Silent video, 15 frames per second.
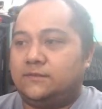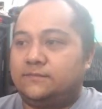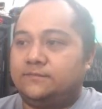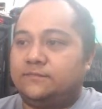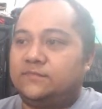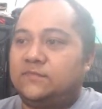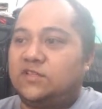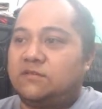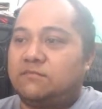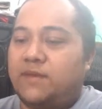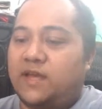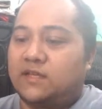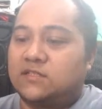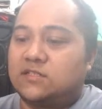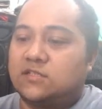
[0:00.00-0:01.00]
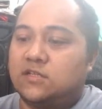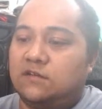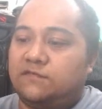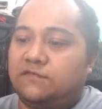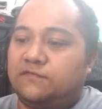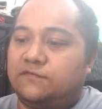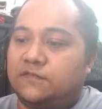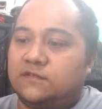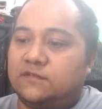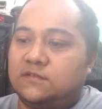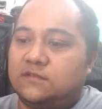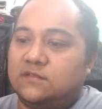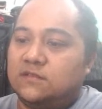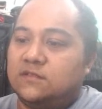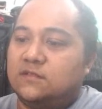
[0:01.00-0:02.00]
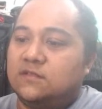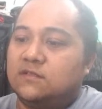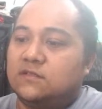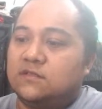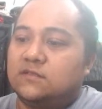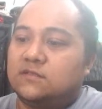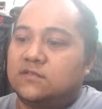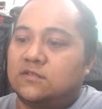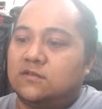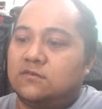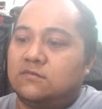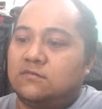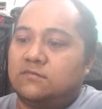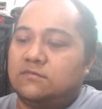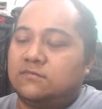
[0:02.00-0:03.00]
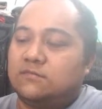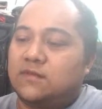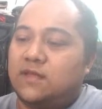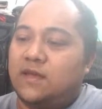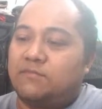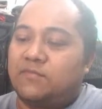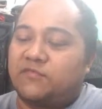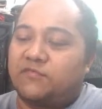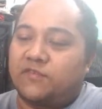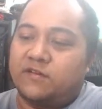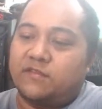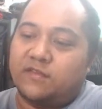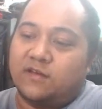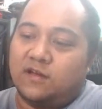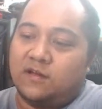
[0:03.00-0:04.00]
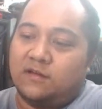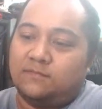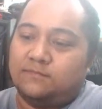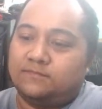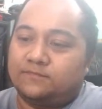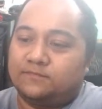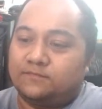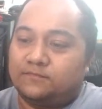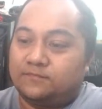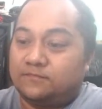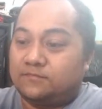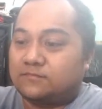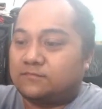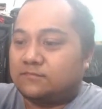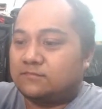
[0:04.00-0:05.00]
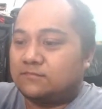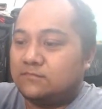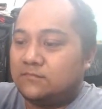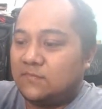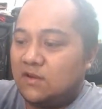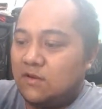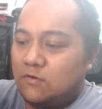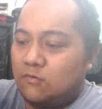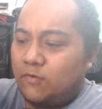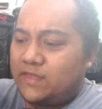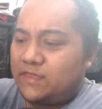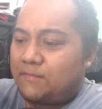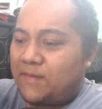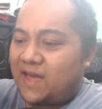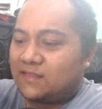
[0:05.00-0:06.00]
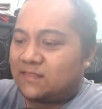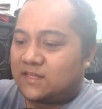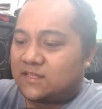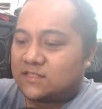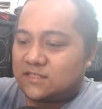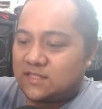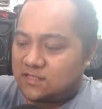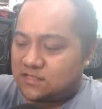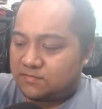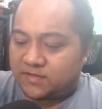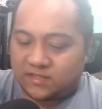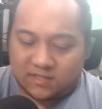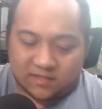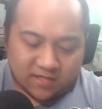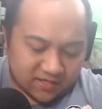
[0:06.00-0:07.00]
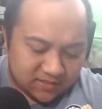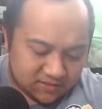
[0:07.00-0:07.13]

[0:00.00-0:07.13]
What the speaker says: Another bag of stuff. So I prefer the way they pack this. That's pretty nice.